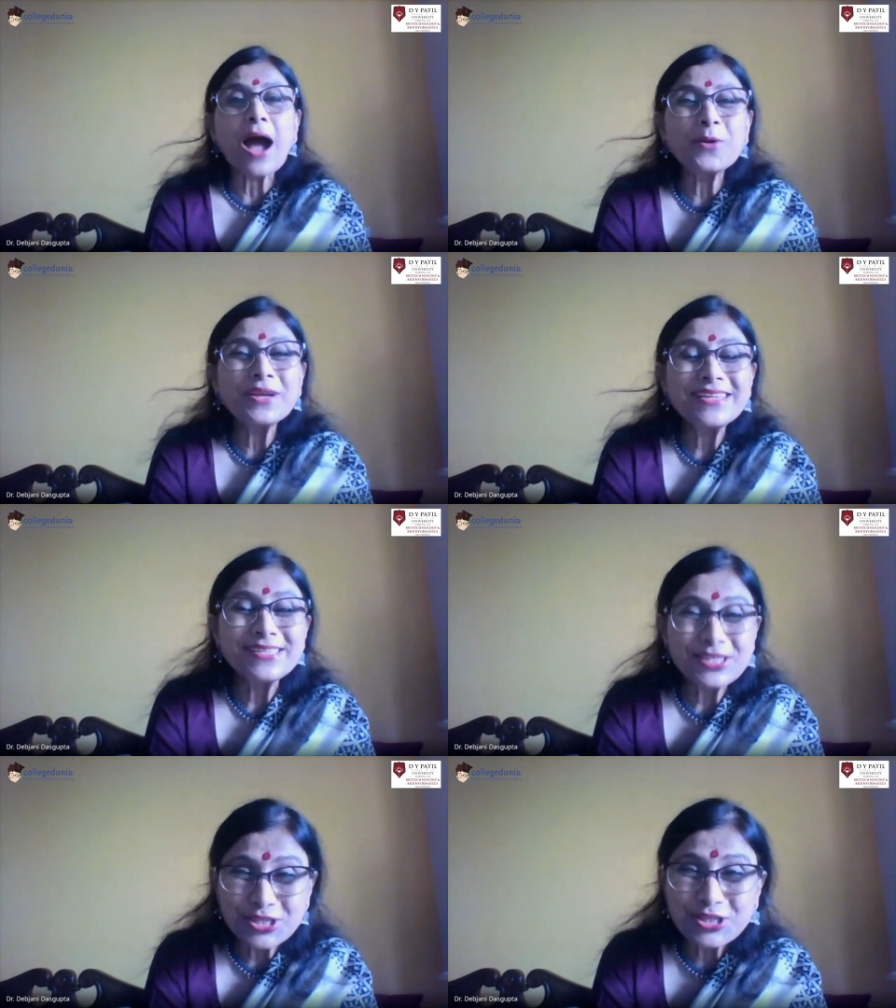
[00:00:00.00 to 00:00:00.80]
our
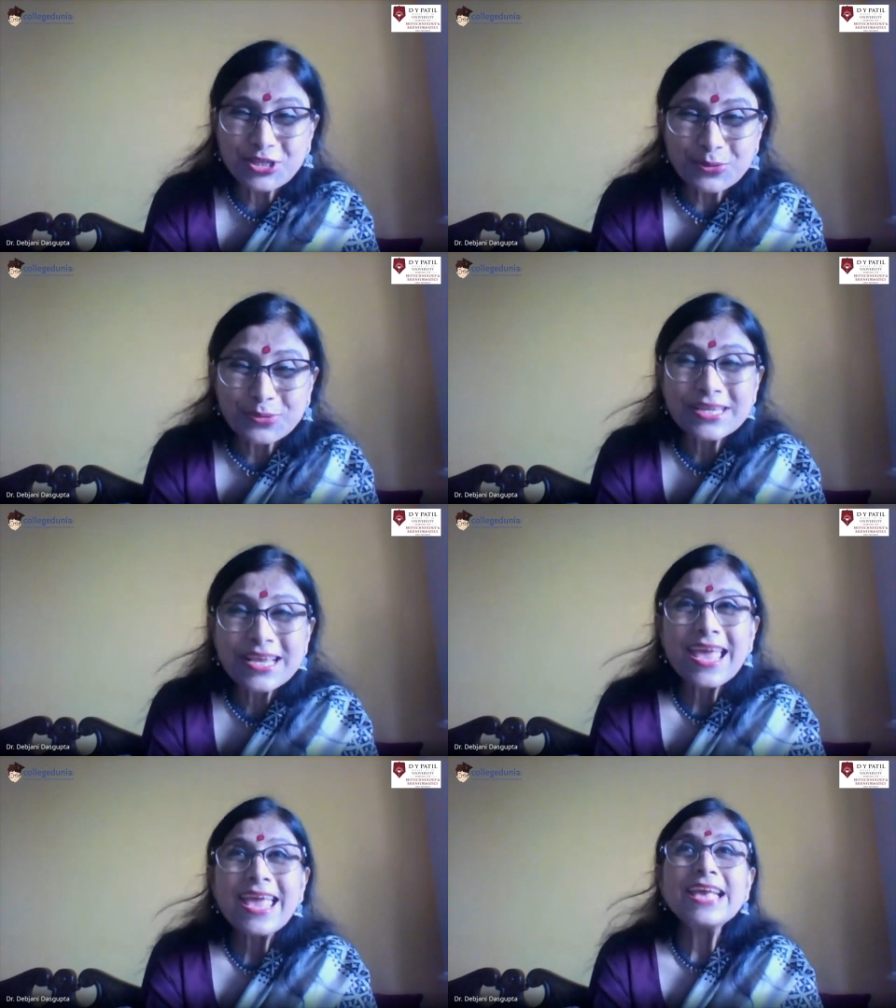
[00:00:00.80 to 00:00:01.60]
institute
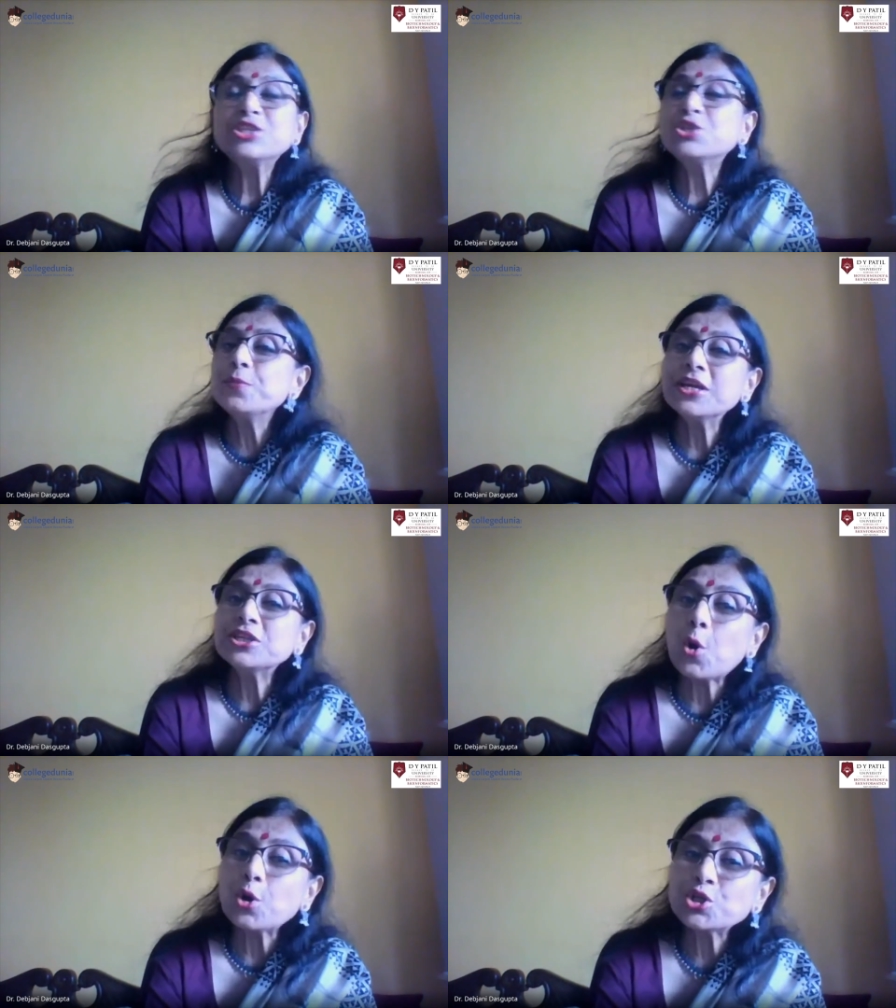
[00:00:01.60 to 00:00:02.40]
is to be a
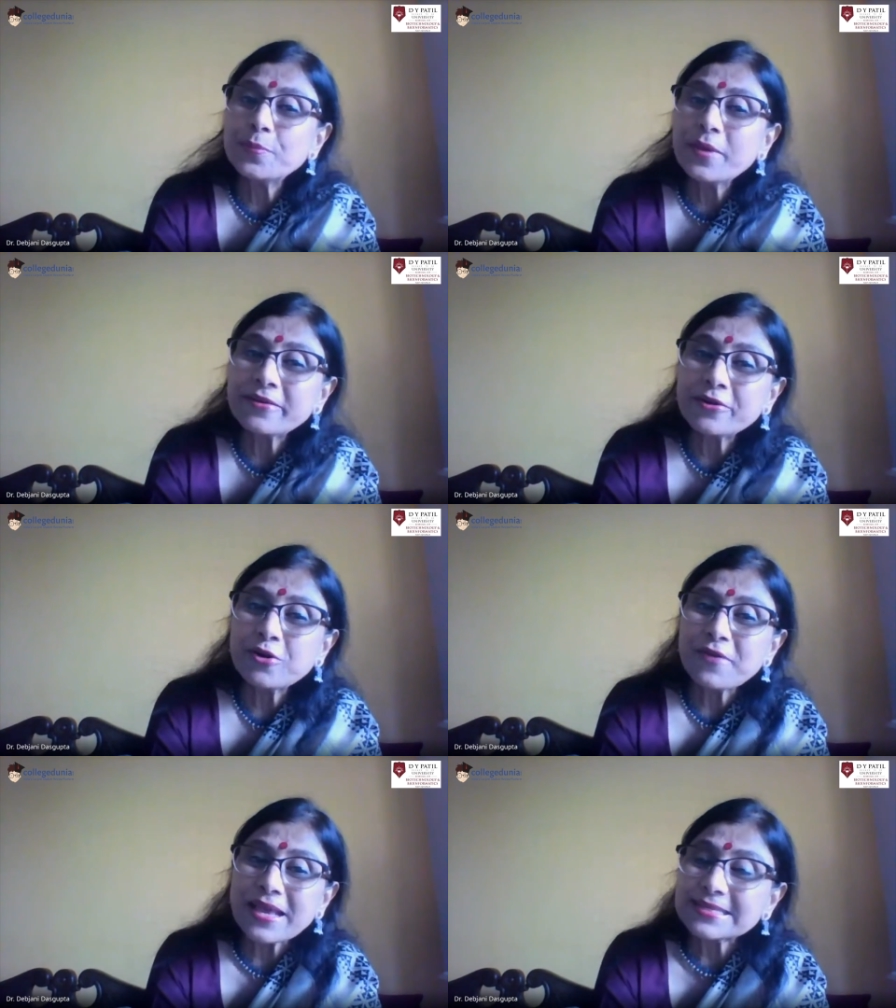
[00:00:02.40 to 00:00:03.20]

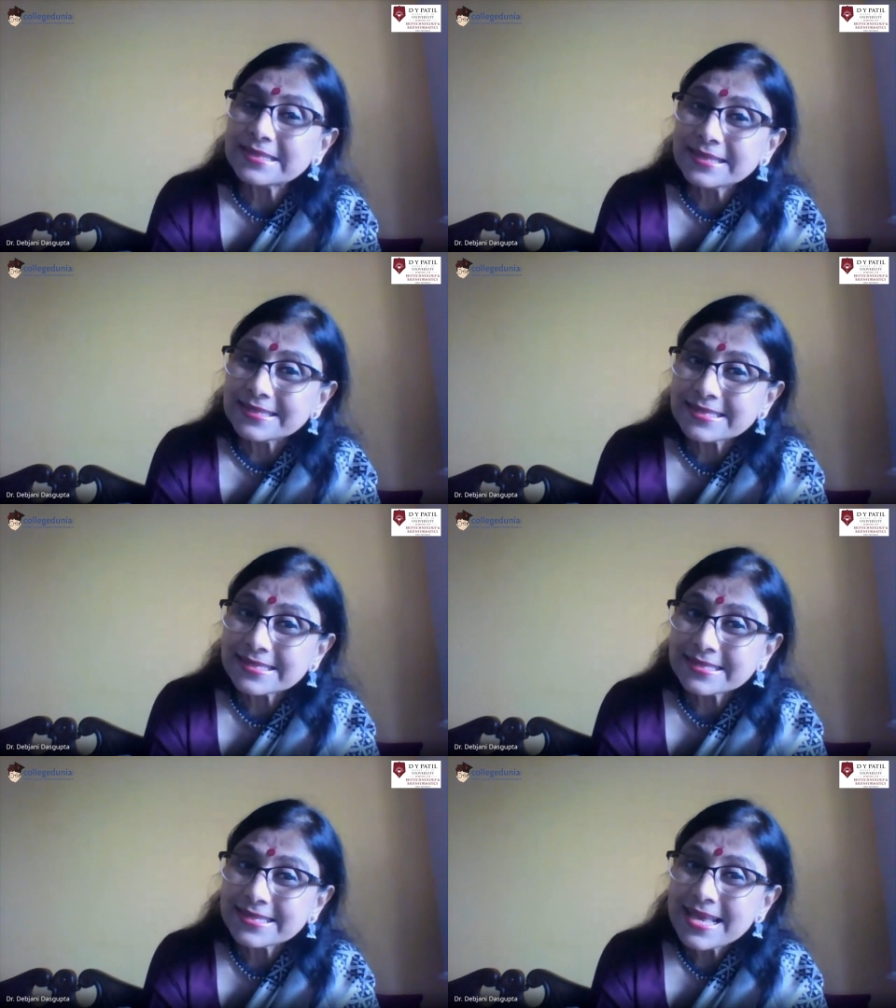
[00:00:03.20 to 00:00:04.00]
torchbearer of
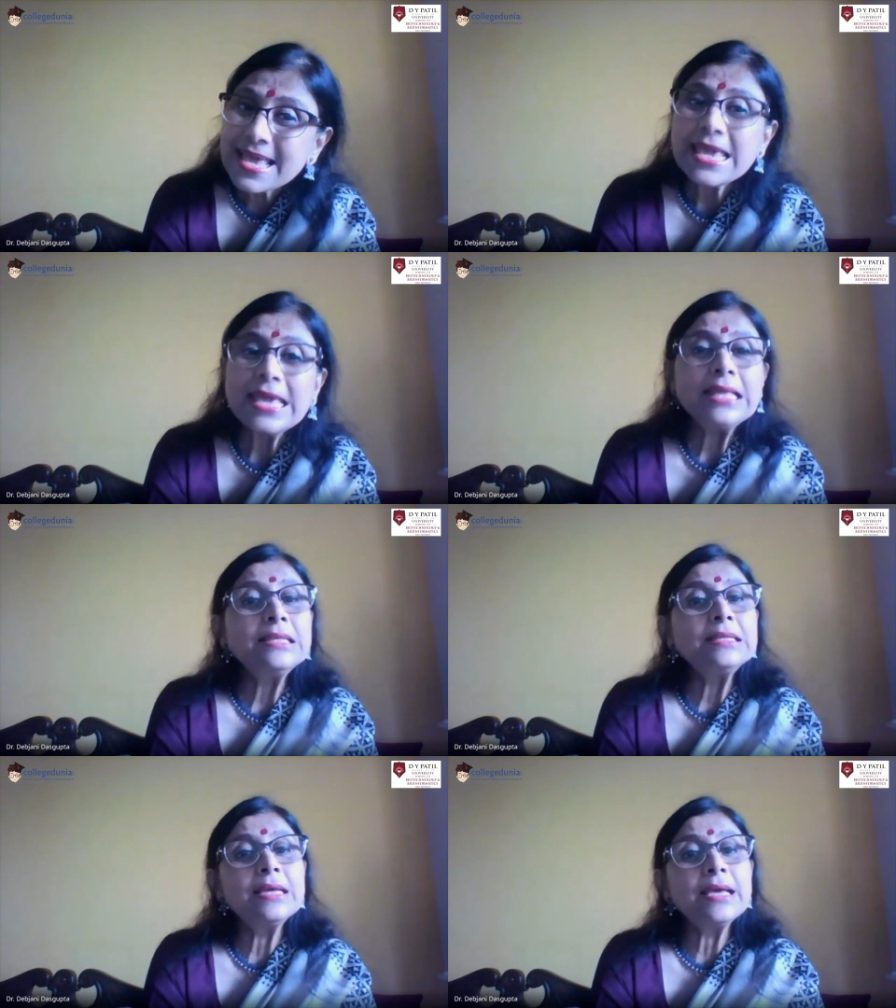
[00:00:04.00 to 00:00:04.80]
excellence
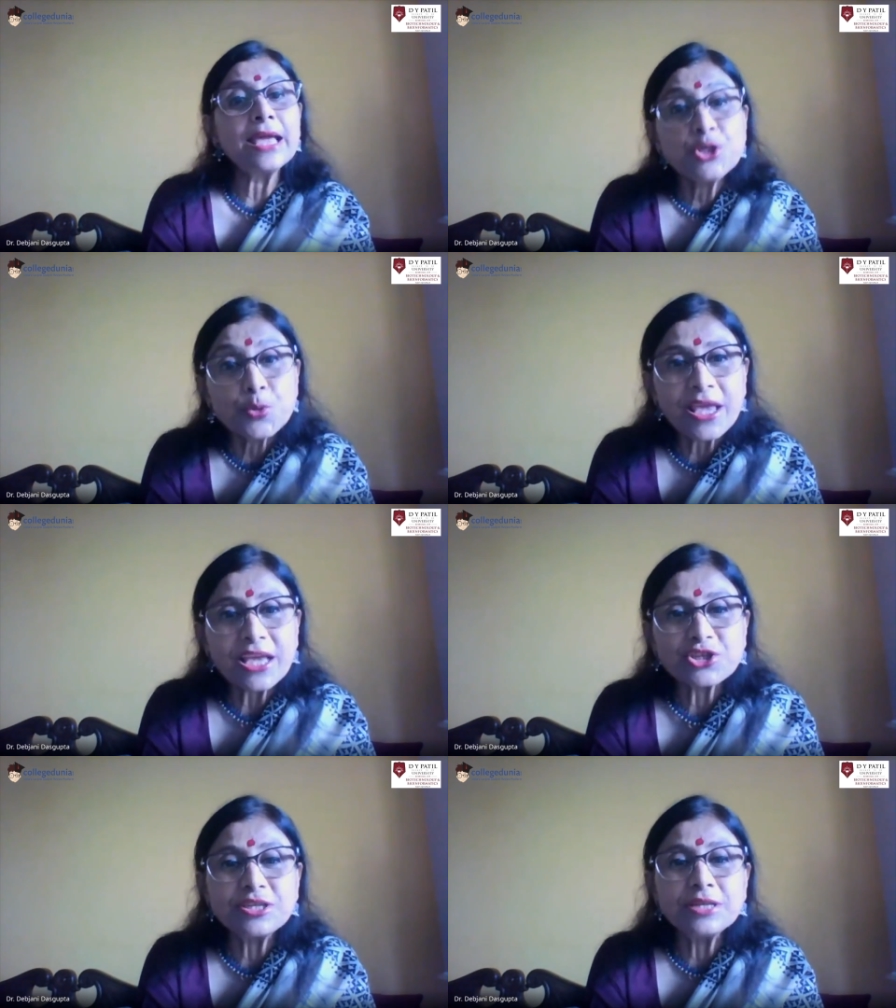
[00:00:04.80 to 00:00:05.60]
in
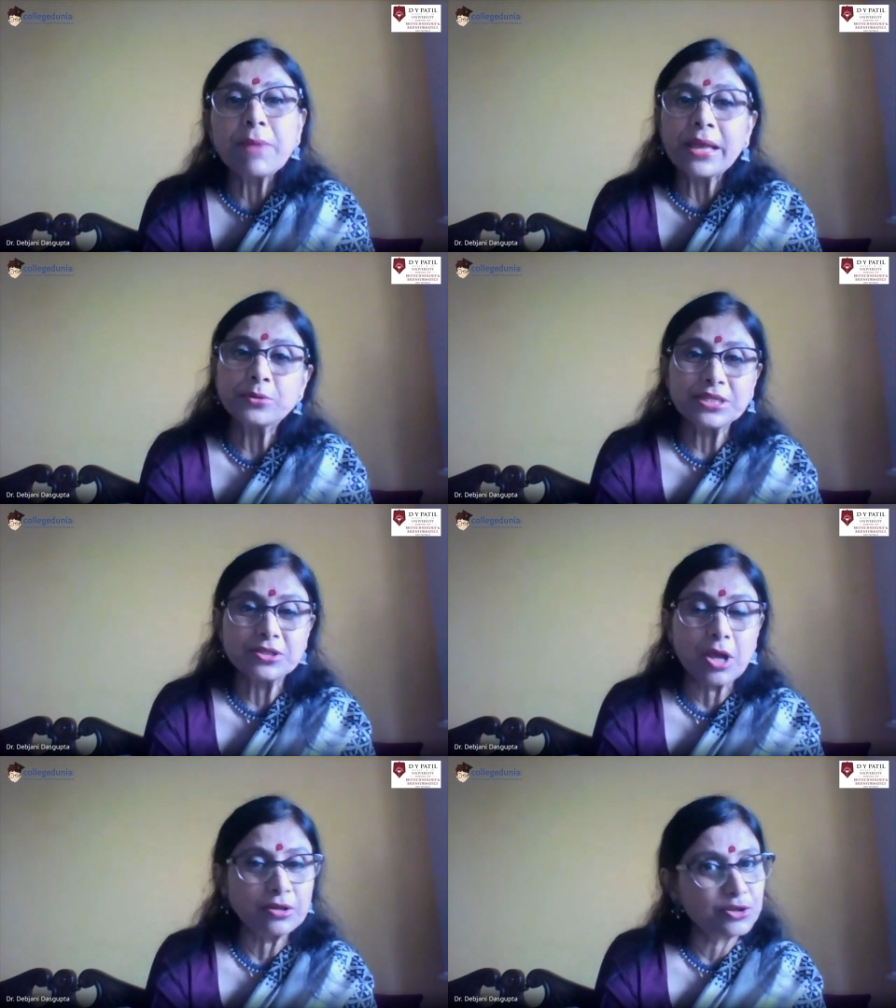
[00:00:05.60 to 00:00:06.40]
education in
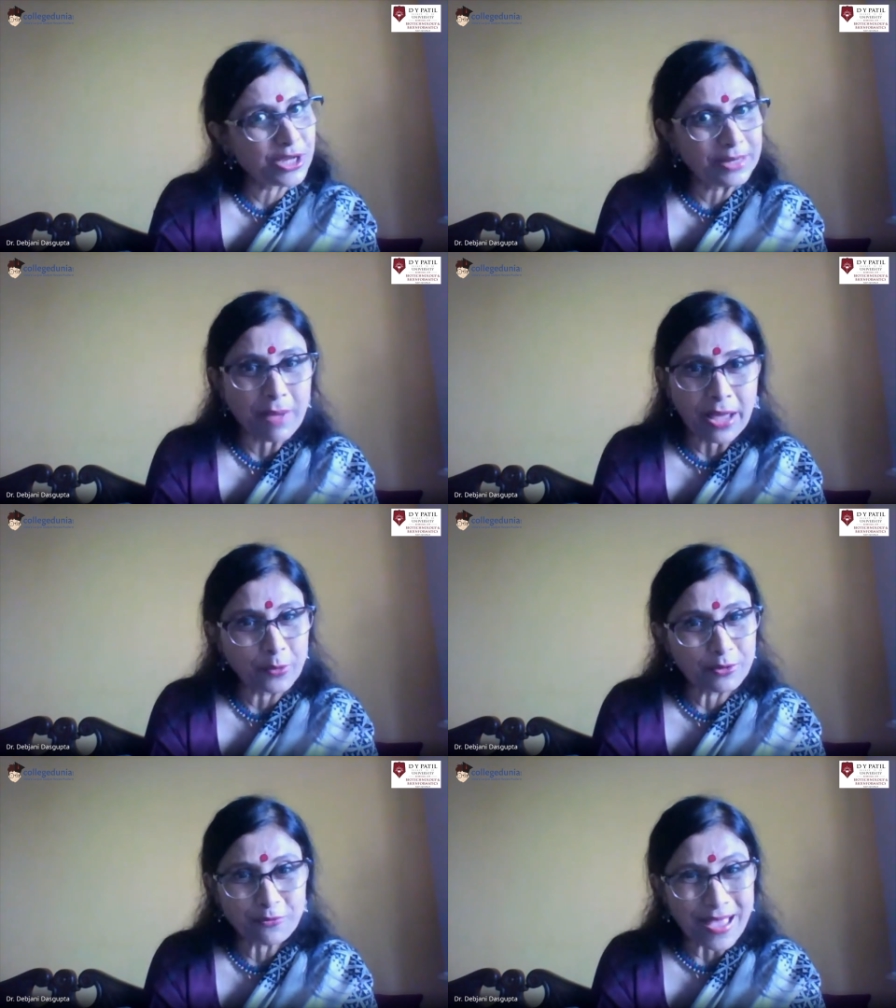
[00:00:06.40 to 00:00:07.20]
biotechnology and
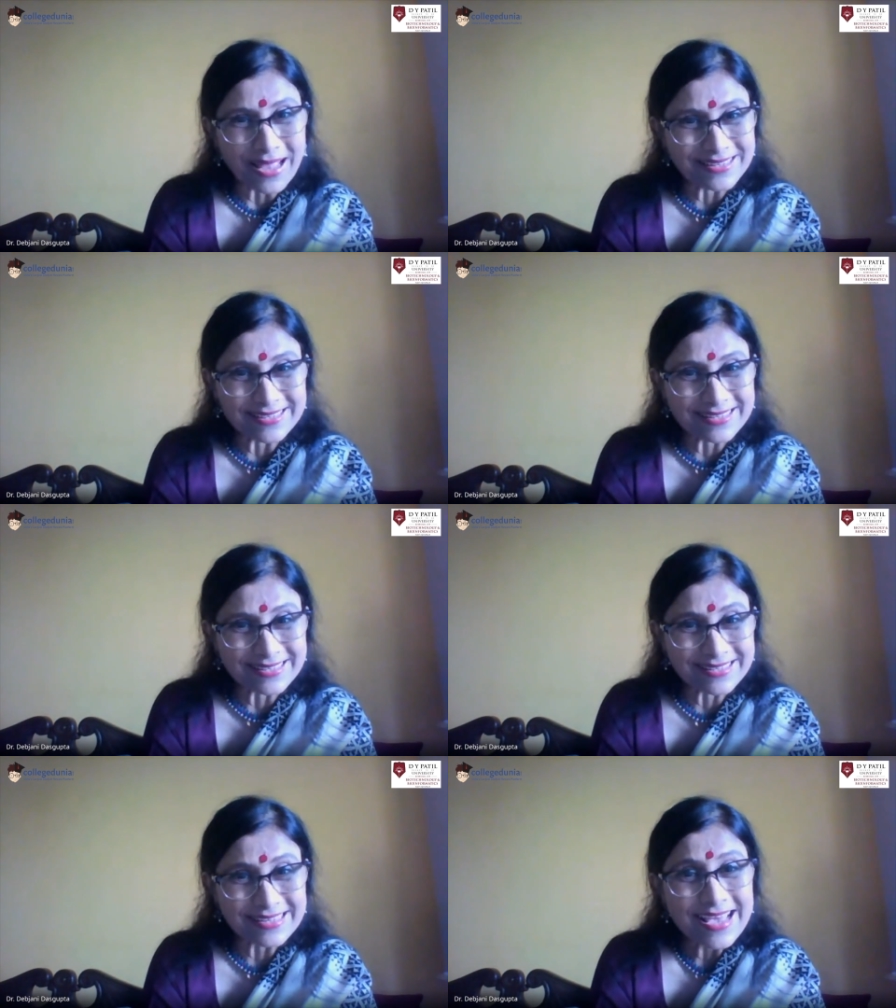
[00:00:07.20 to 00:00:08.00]

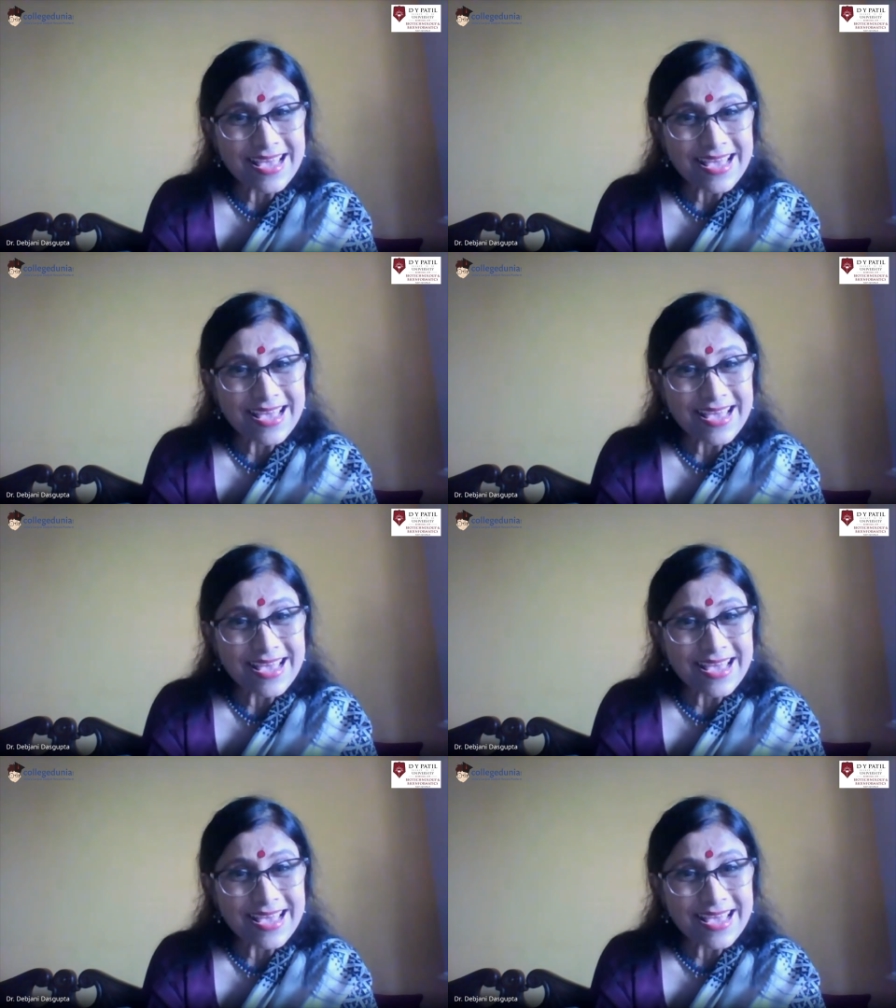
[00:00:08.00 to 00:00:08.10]
bioinformatics.